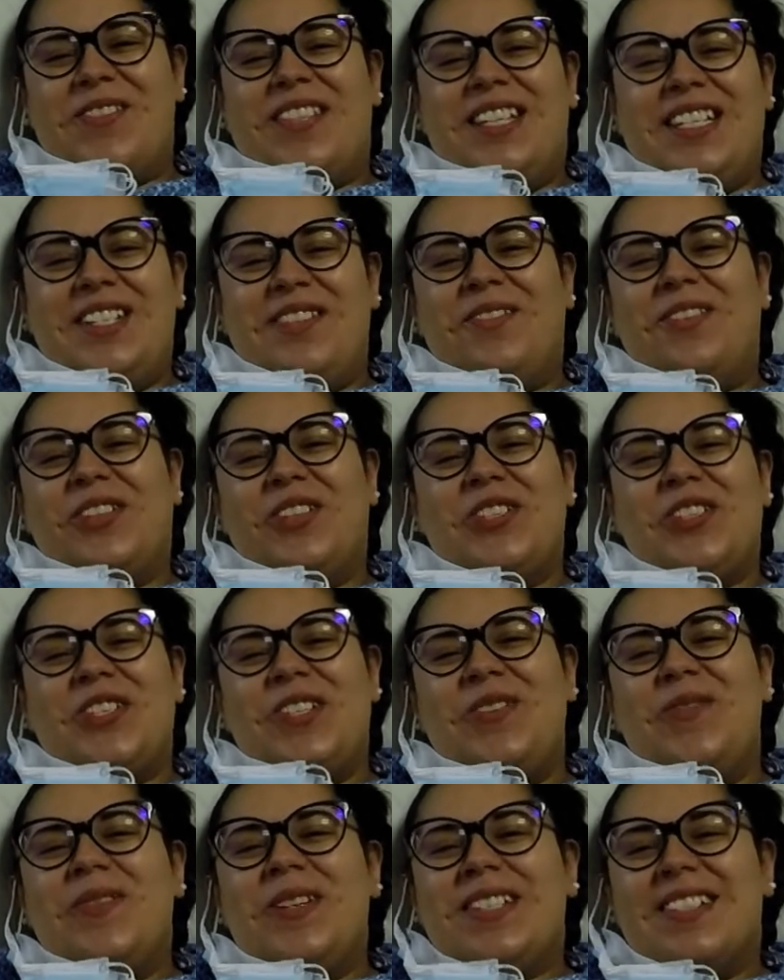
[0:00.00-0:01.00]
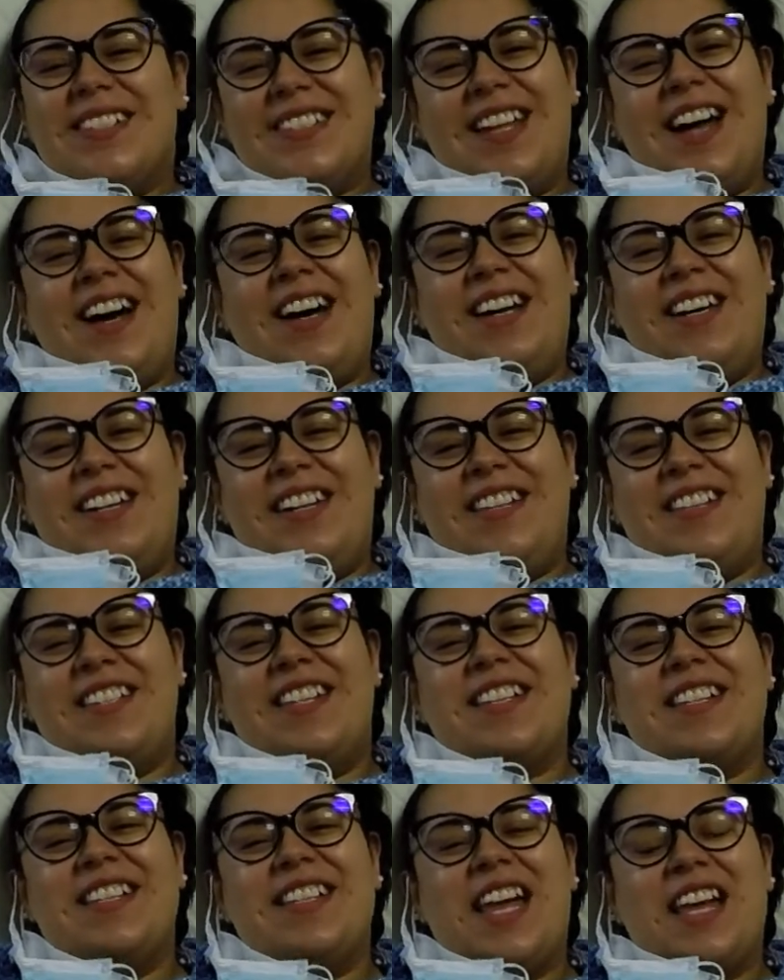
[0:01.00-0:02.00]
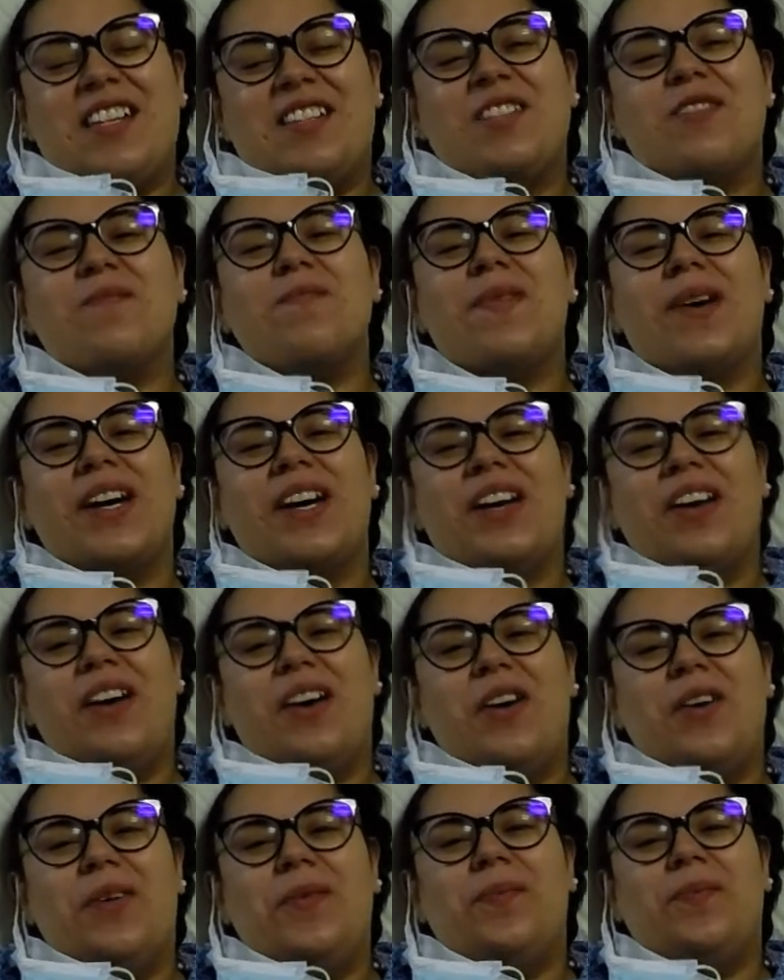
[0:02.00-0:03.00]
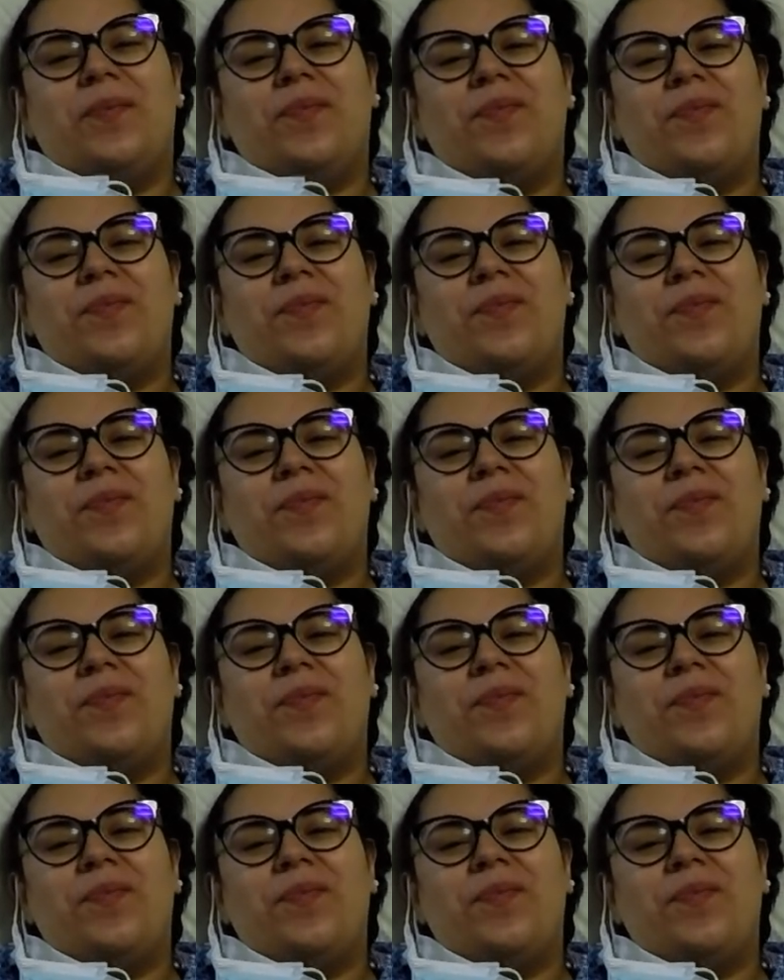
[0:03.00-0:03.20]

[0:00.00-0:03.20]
the diversion was not a success, but um,